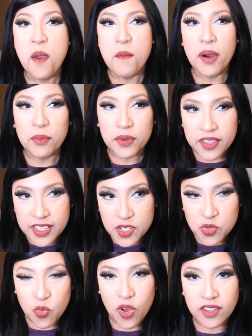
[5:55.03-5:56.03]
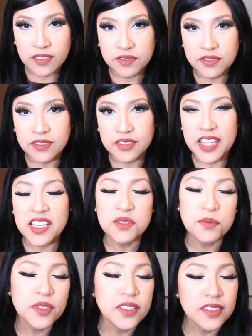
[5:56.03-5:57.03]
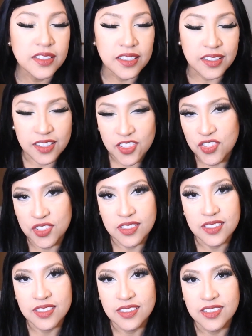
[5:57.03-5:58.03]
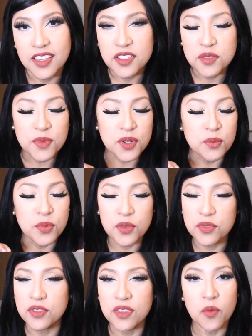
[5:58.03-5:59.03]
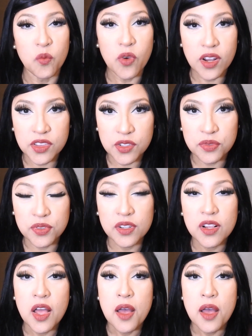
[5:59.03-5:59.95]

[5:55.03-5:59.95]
But with this one, they smell delicious. They smell, both of them, wonderful.